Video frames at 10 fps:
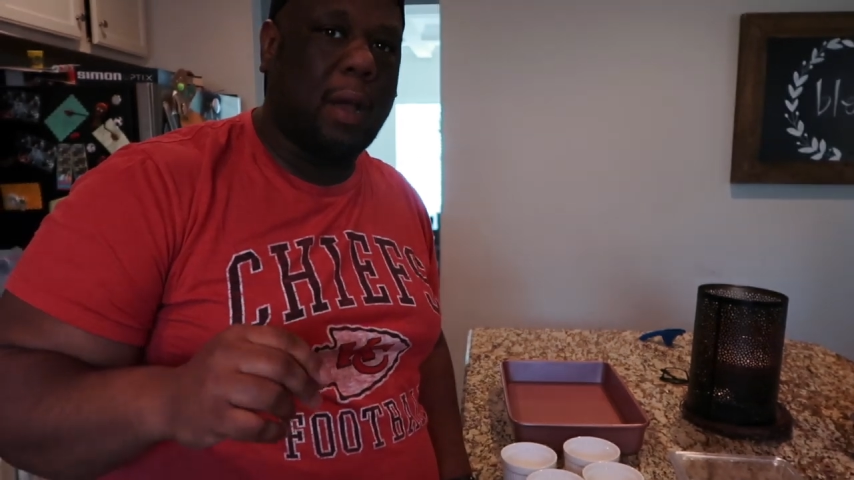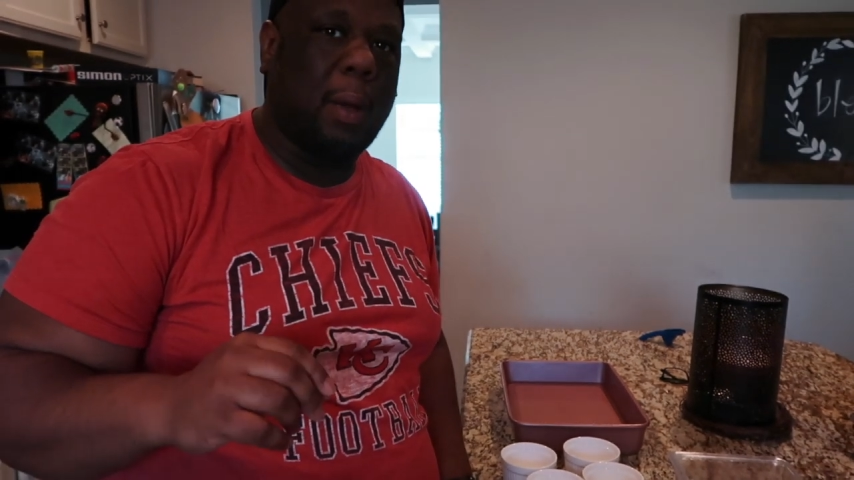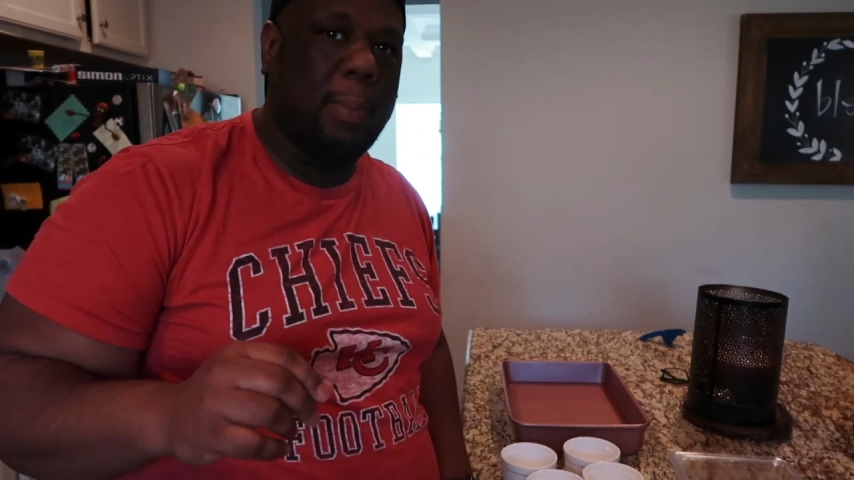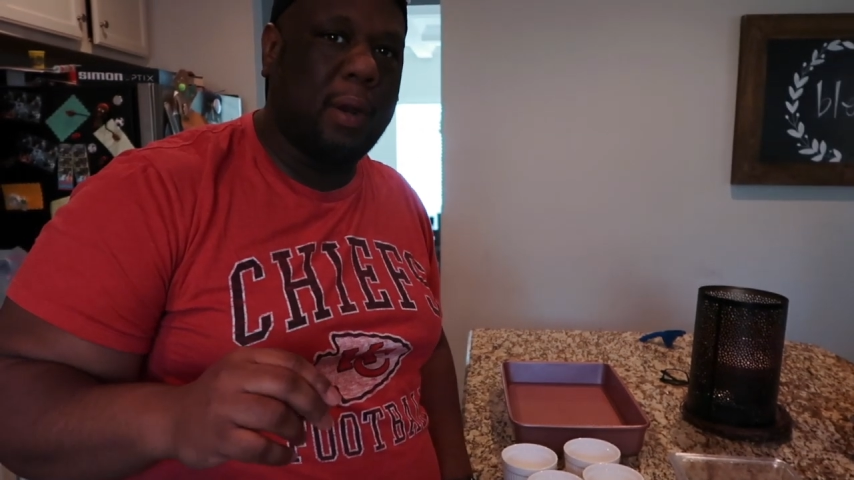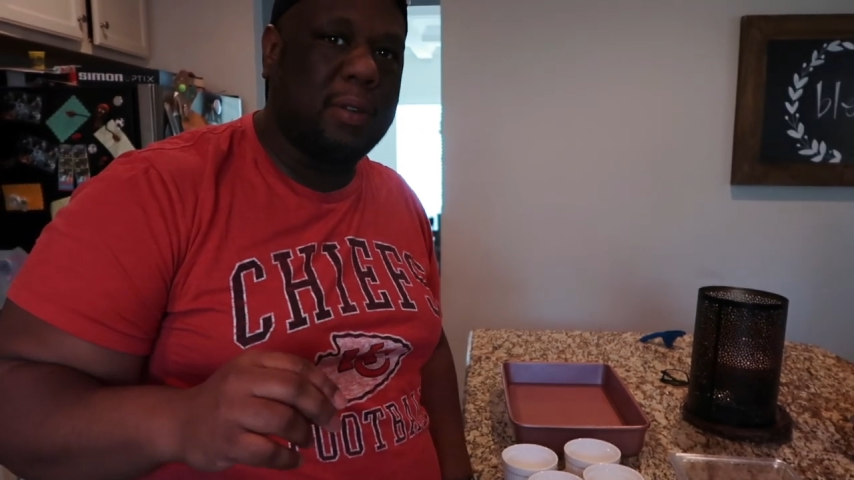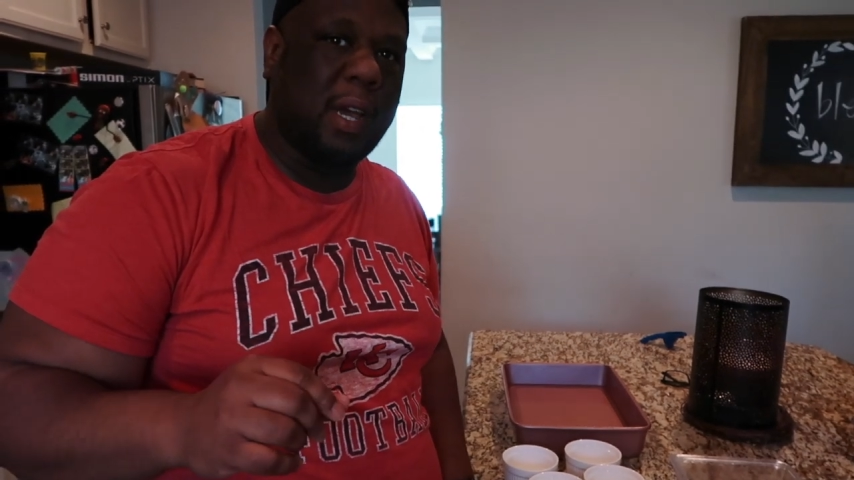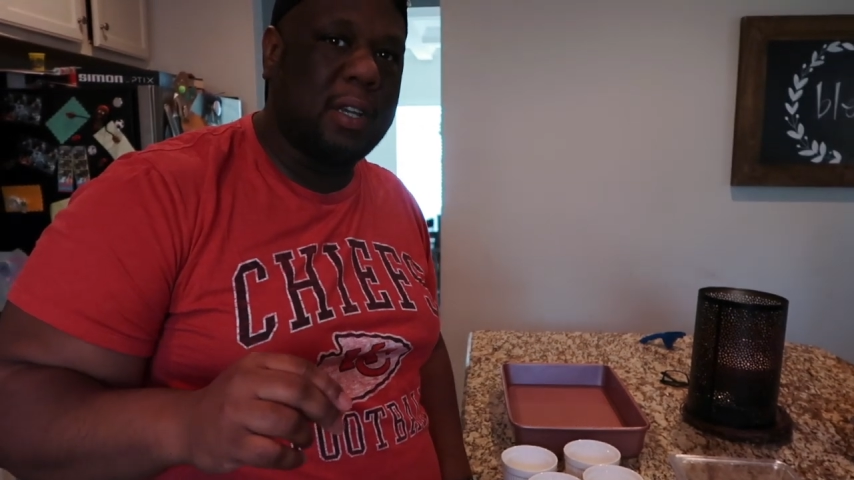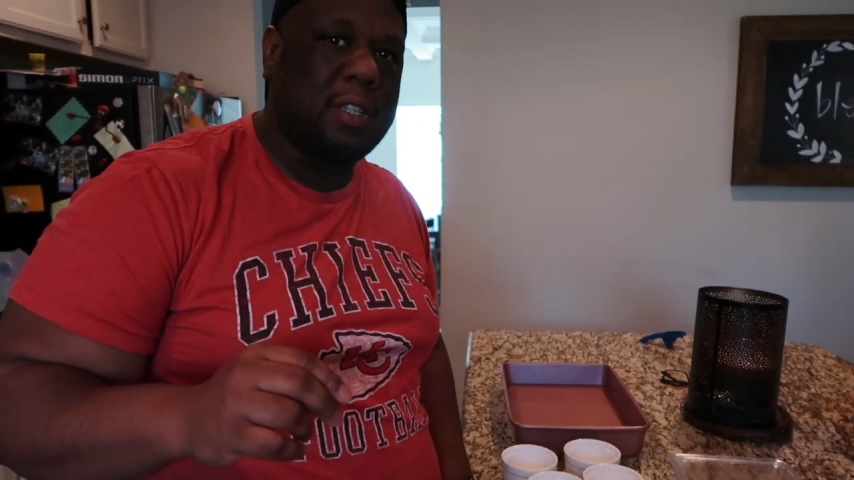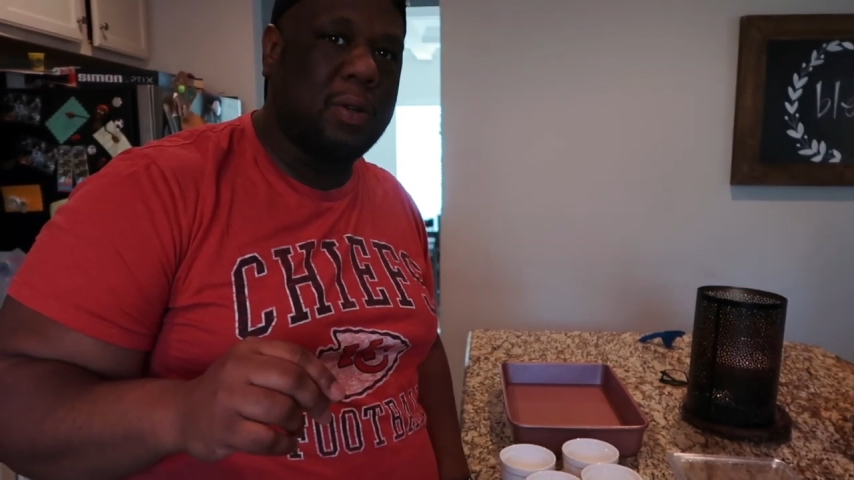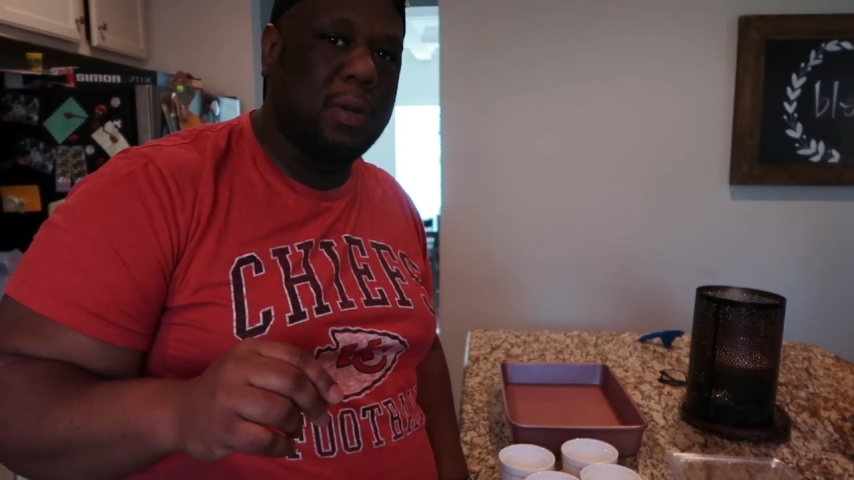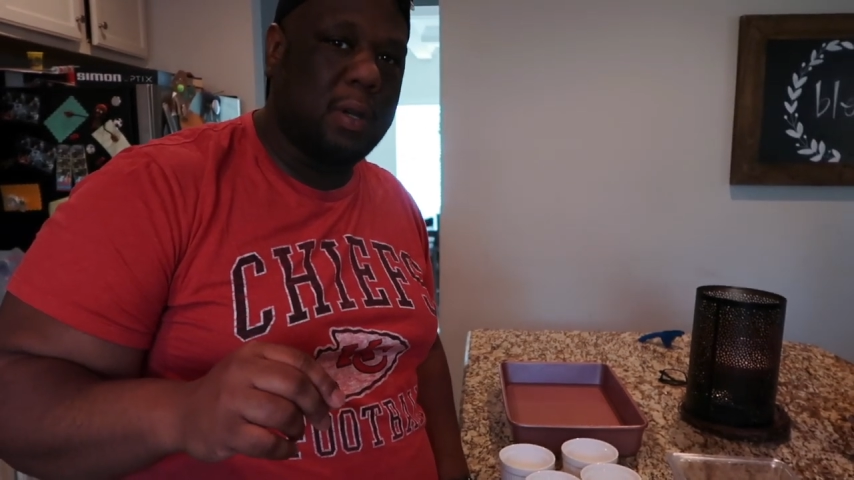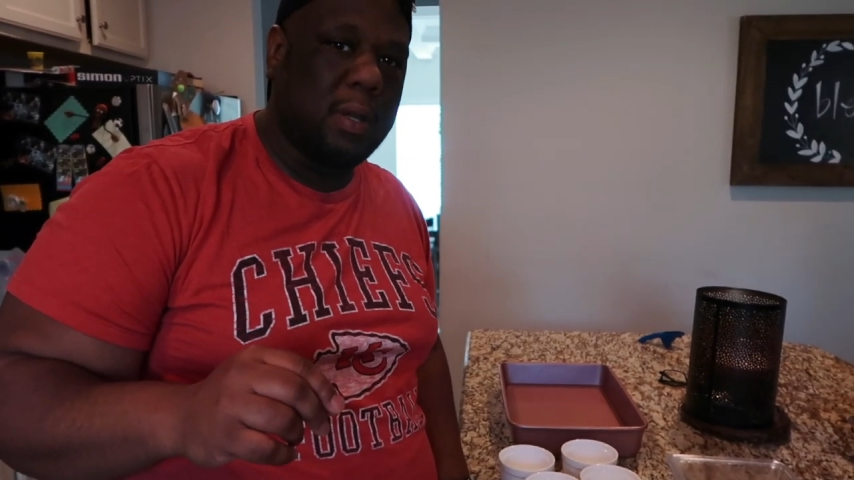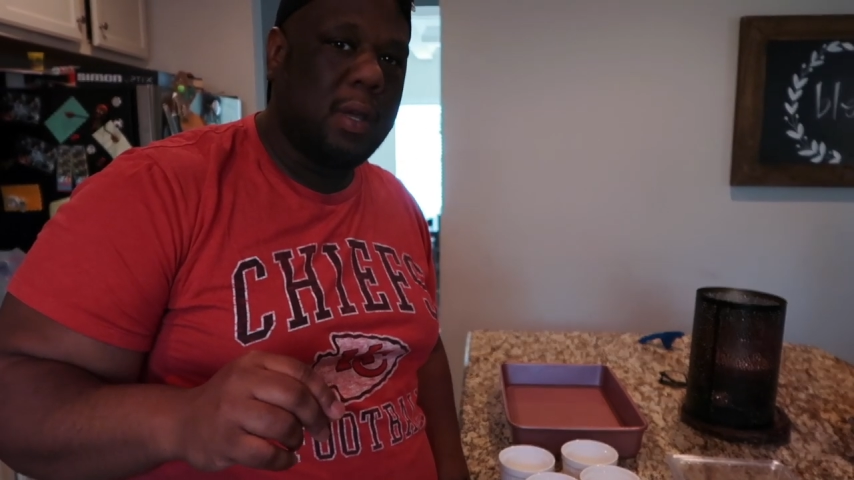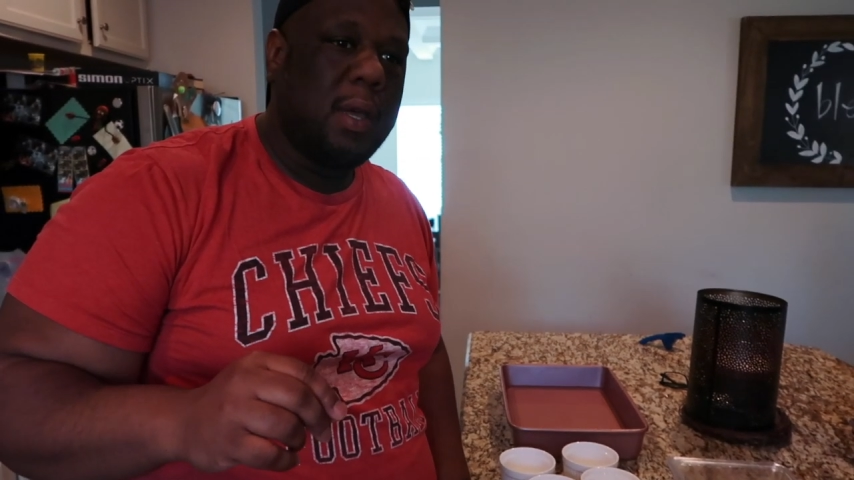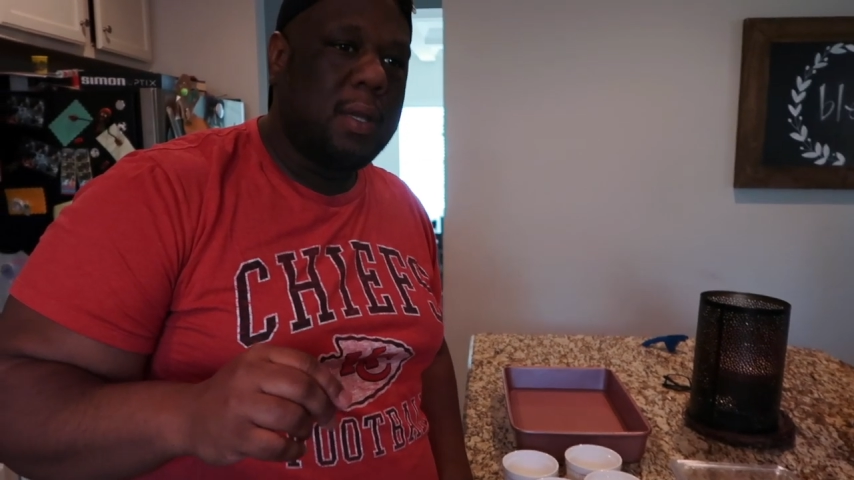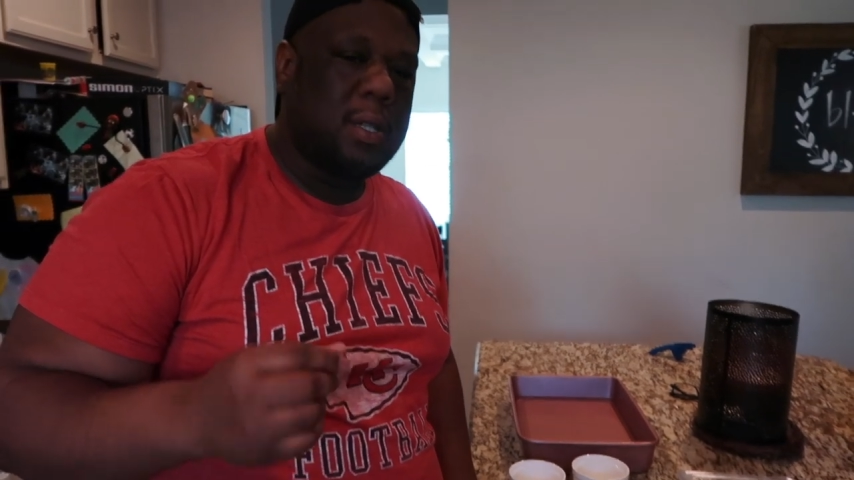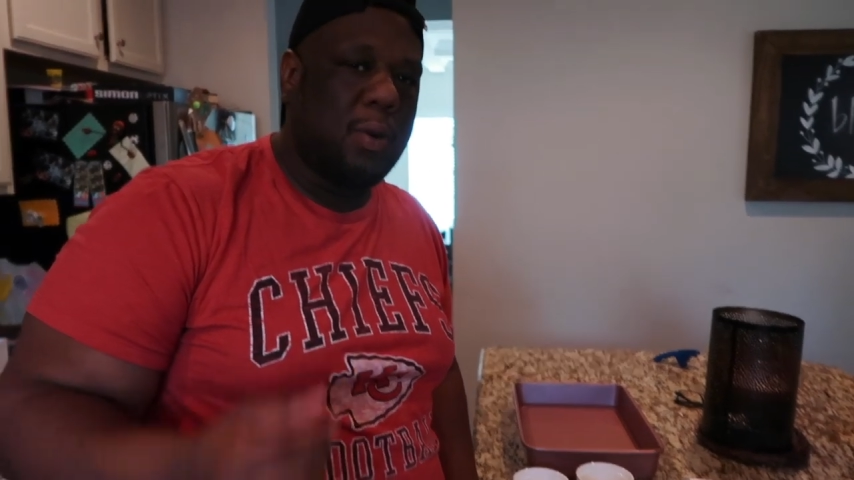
like a bitter a taste bitterness to it. to it, yeah.